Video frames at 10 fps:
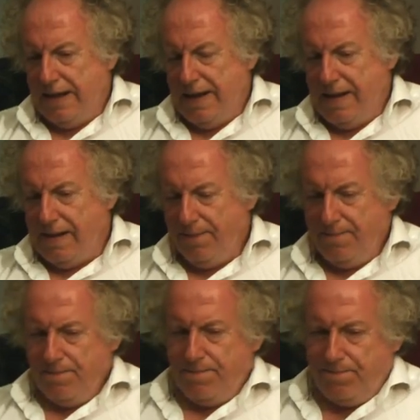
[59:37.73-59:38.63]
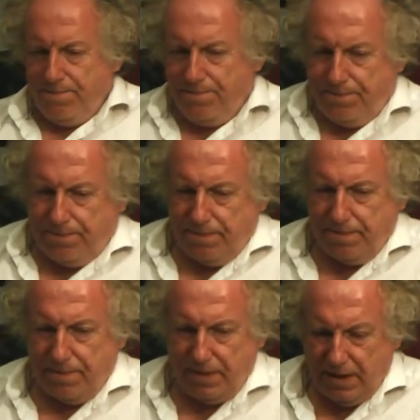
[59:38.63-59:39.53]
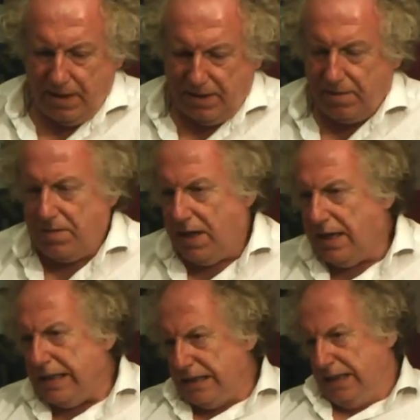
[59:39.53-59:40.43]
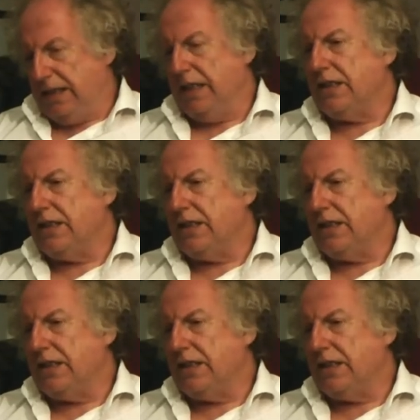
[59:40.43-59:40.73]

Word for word: um, surmised